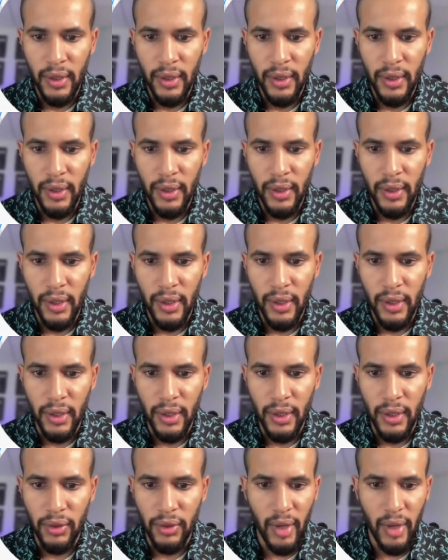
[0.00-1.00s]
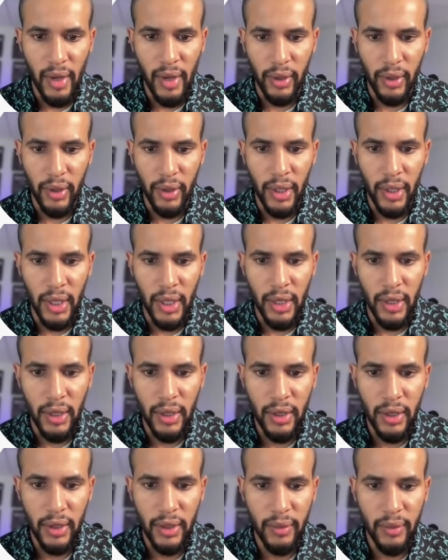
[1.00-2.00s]
and you have a couple
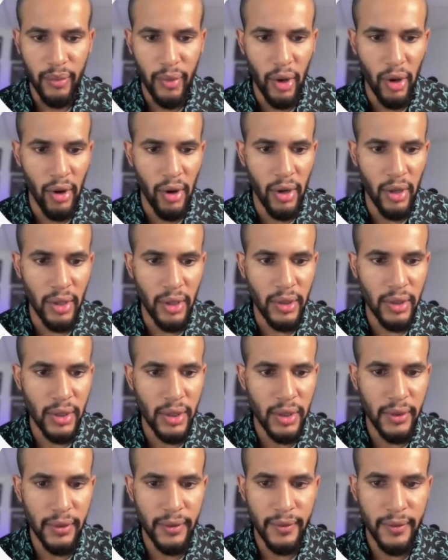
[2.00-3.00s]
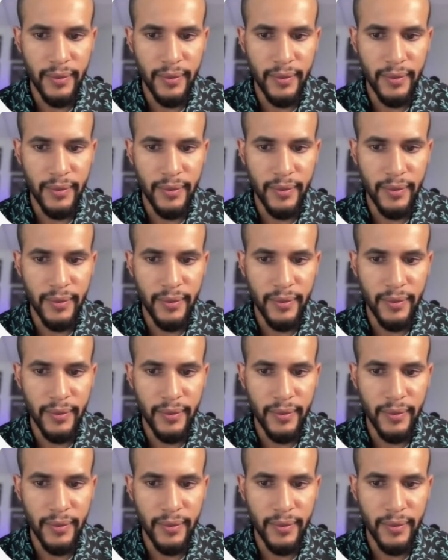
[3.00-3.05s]
bars.